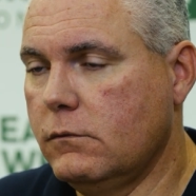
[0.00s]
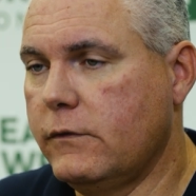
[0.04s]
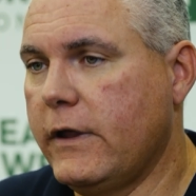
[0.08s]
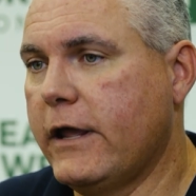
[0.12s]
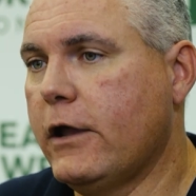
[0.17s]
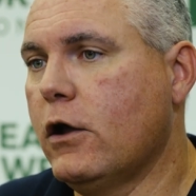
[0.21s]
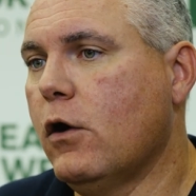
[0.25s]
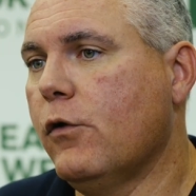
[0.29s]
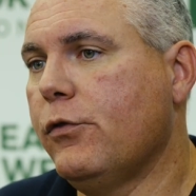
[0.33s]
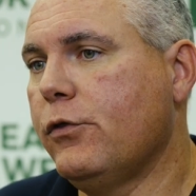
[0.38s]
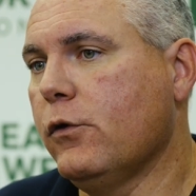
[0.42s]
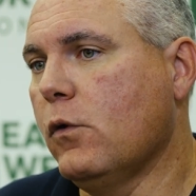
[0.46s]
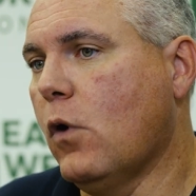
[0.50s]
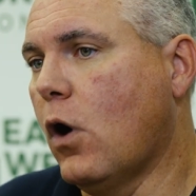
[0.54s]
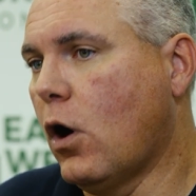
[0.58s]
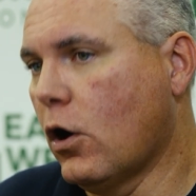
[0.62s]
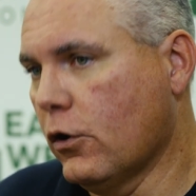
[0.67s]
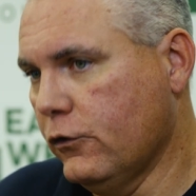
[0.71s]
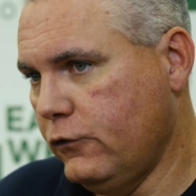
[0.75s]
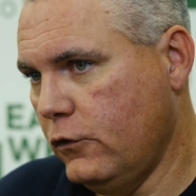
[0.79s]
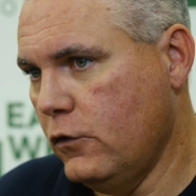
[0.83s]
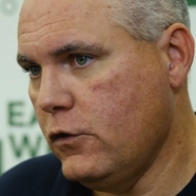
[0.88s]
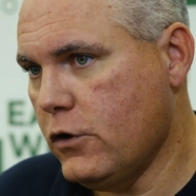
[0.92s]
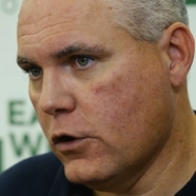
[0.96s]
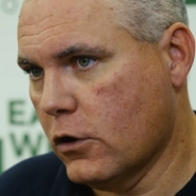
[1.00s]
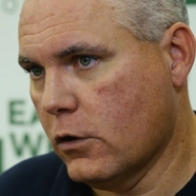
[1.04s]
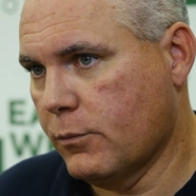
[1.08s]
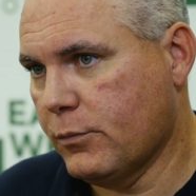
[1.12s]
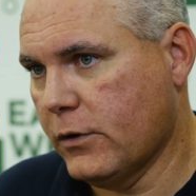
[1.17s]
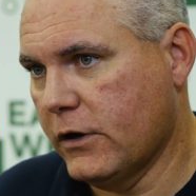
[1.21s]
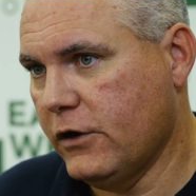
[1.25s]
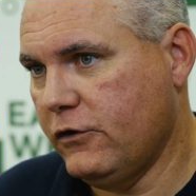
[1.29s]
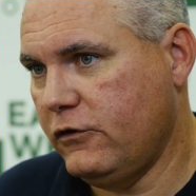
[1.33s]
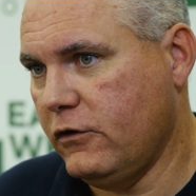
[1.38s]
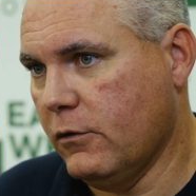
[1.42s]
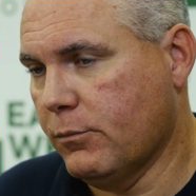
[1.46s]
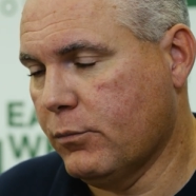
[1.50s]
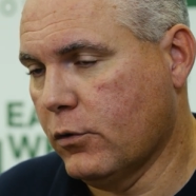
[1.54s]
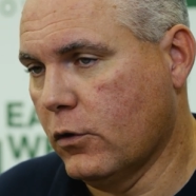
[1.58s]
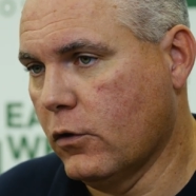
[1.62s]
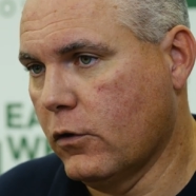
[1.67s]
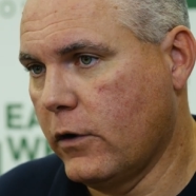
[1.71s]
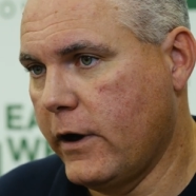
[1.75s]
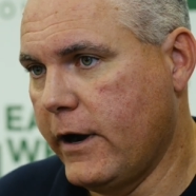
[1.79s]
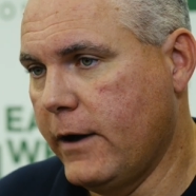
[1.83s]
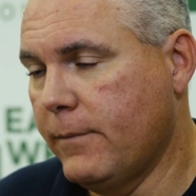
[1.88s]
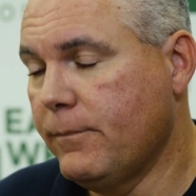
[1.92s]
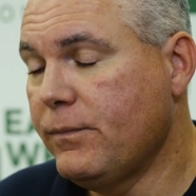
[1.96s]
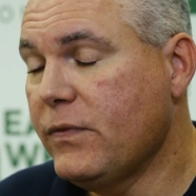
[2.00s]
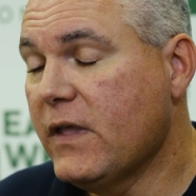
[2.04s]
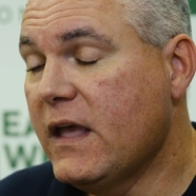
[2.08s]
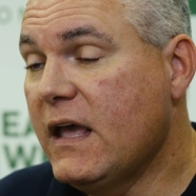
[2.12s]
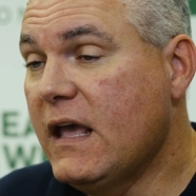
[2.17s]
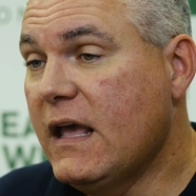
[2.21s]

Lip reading: they go through our 2-year apprenticeship program,